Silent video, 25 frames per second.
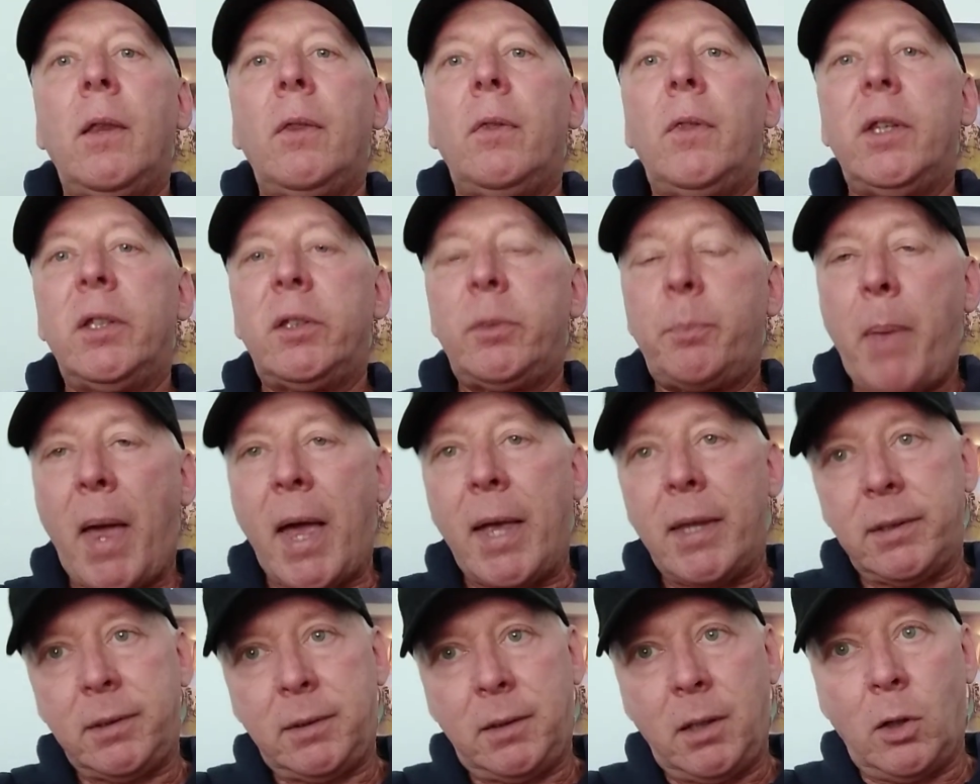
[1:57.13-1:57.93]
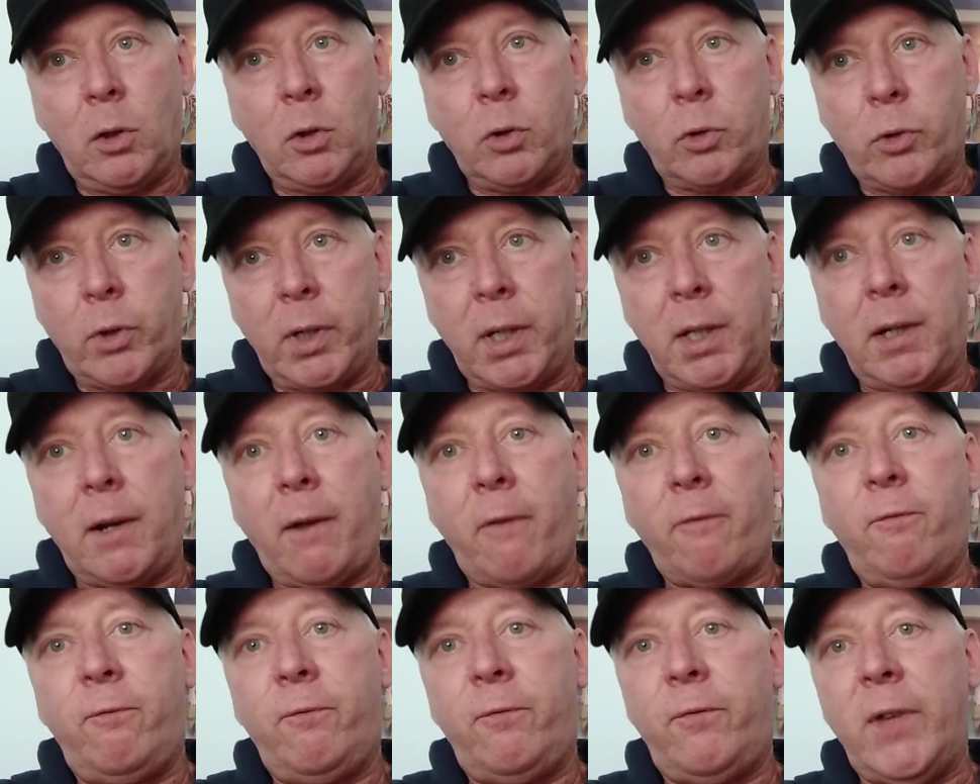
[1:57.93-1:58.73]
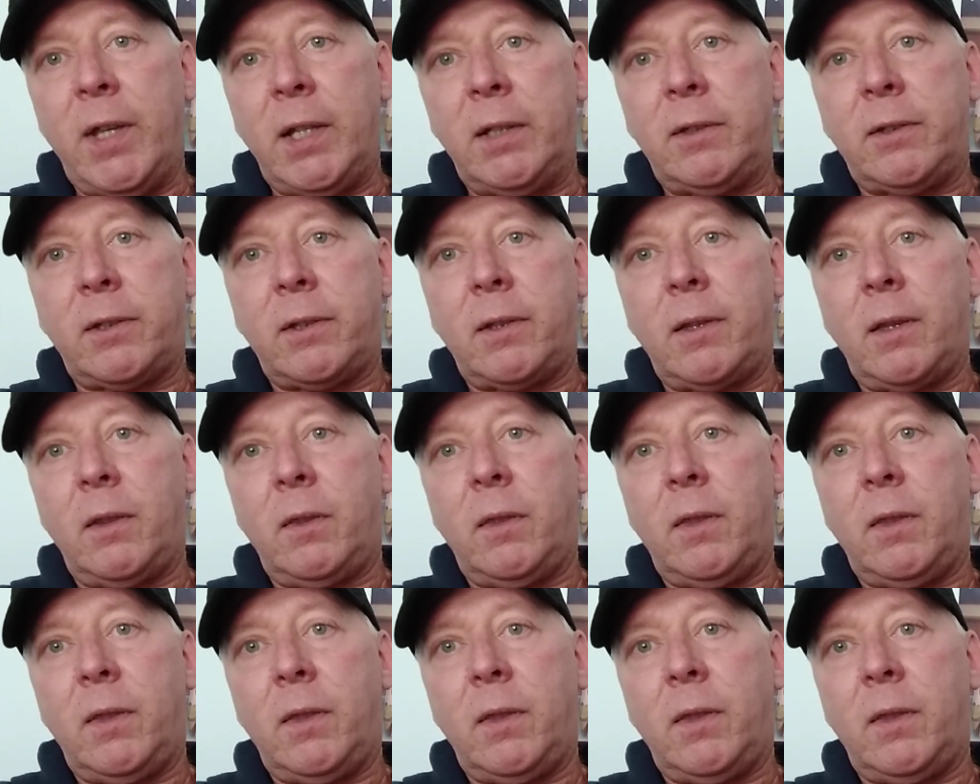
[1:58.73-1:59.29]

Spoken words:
This pastel green fits